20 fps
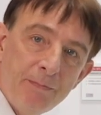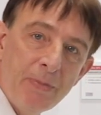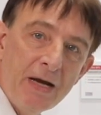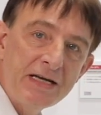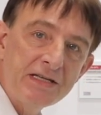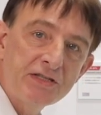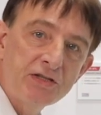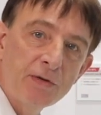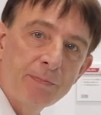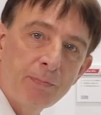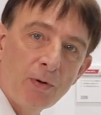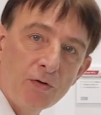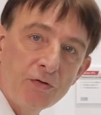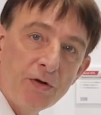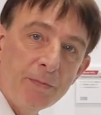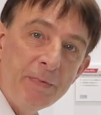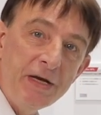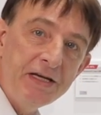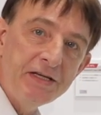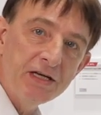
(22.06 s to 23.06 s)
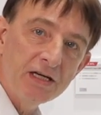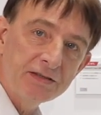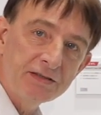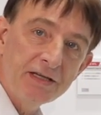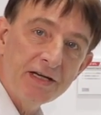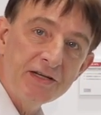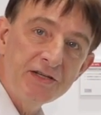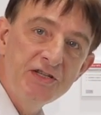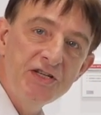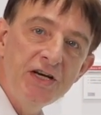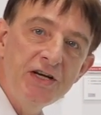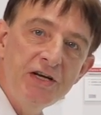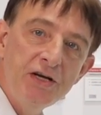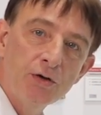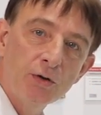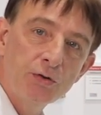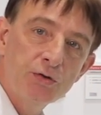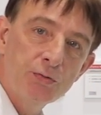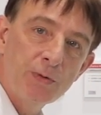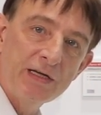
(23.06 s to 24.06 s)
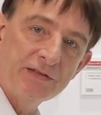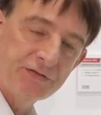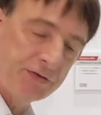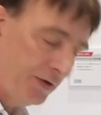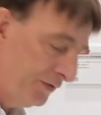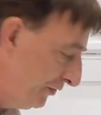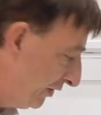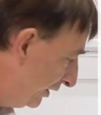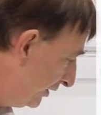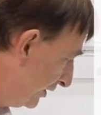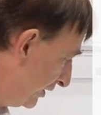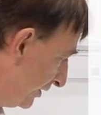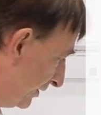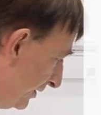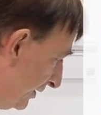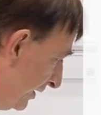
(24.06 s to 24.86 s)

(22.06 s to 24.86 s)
based upon the MediaTek Genio 1200.